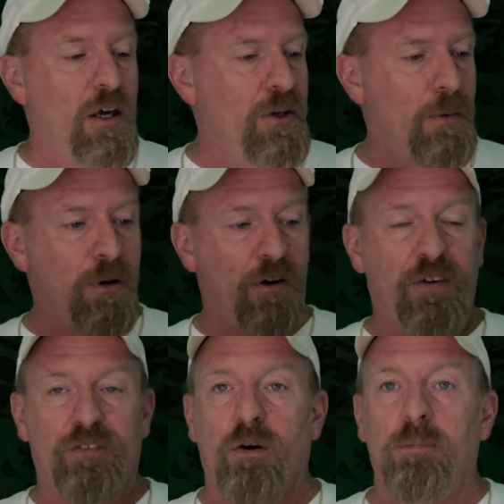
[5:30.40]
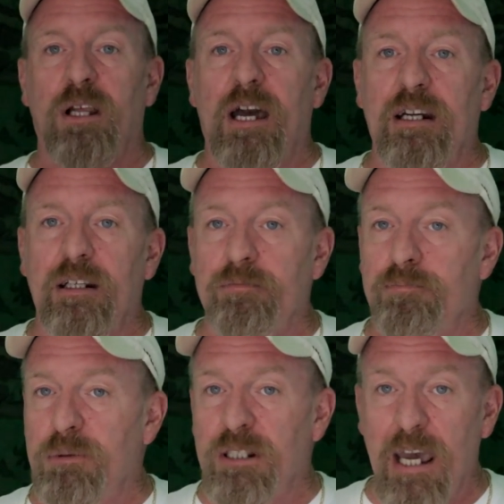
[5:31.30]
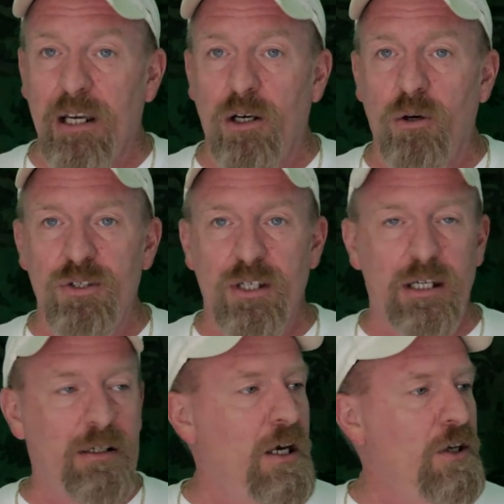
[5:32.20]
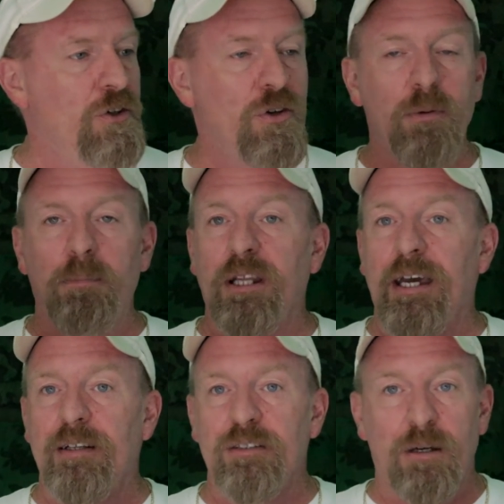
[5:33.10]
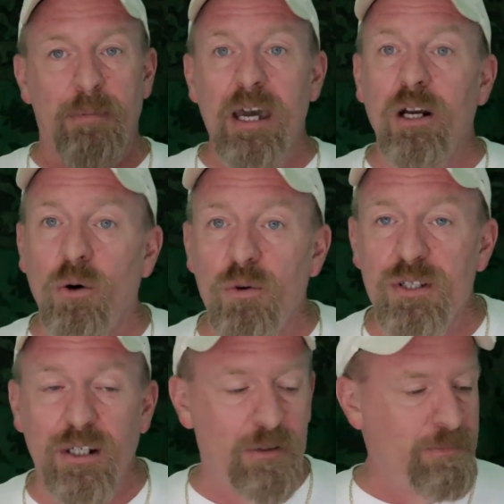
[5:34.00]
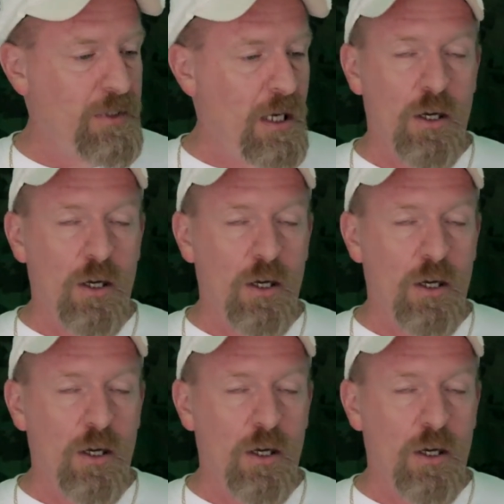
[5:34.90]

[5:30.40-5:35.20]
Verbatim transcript: They're perfect for planting potatoes in. You can plant tomatoes in them.